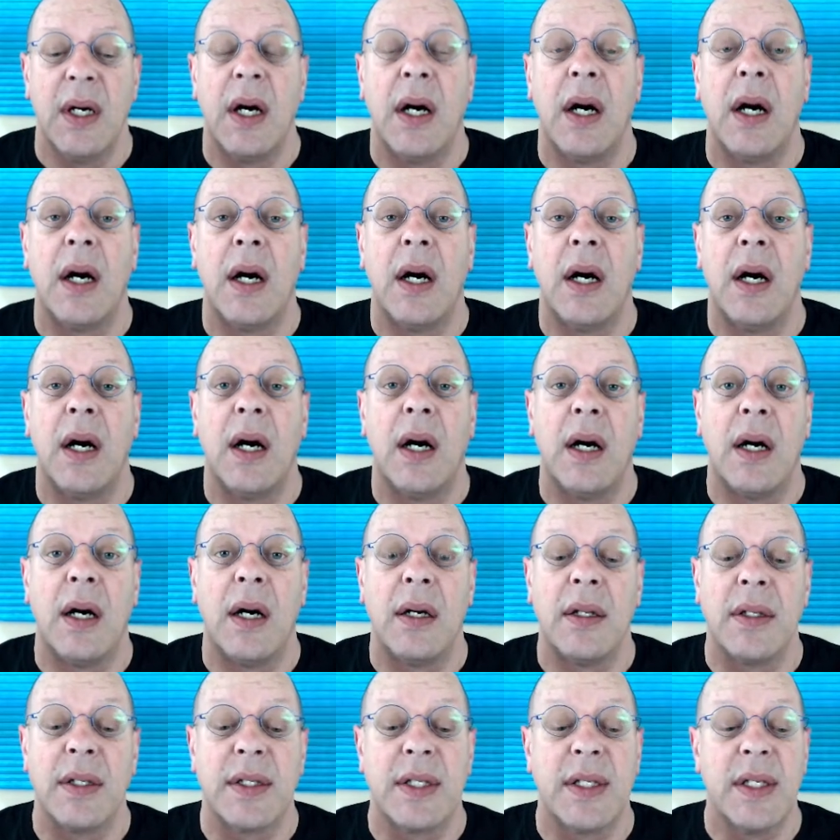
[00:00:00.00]

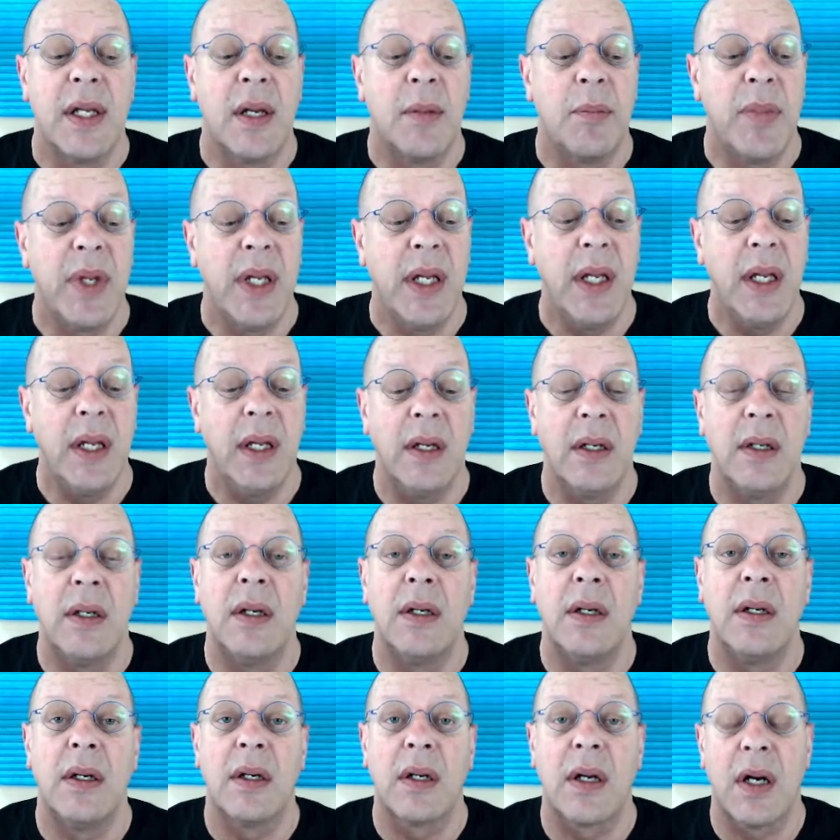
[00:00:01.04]
the CMB,
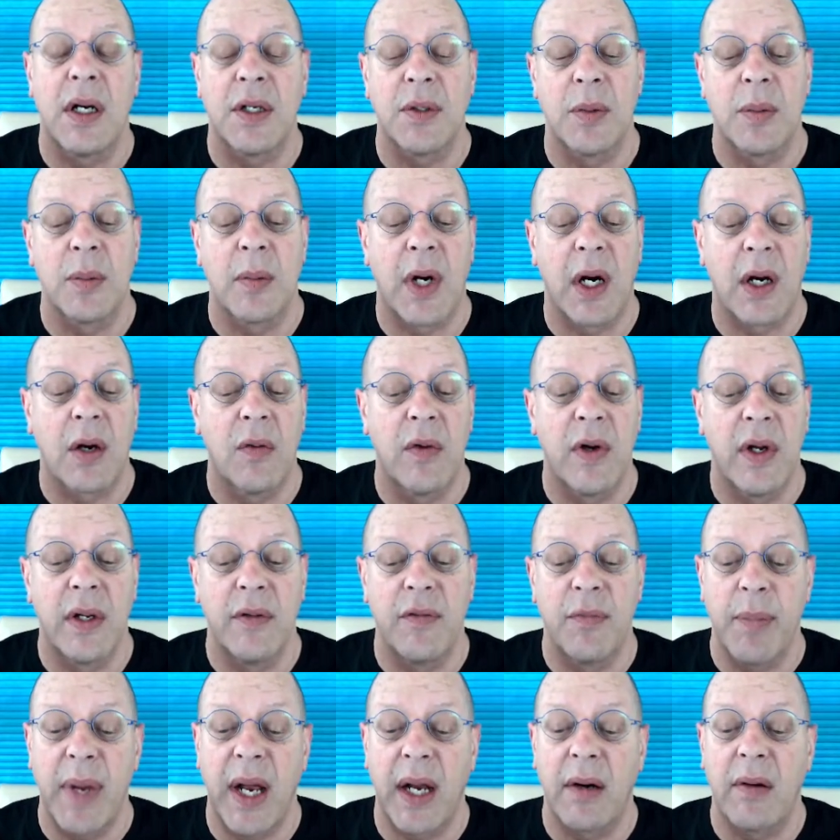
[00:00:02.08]
cosmic
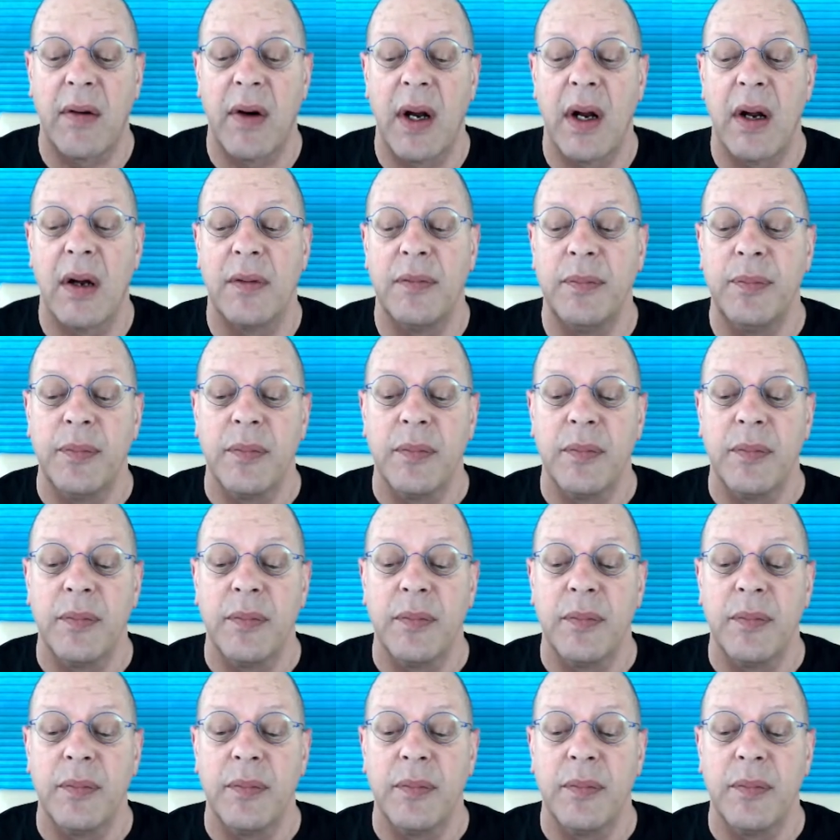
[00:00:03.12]
microwave background,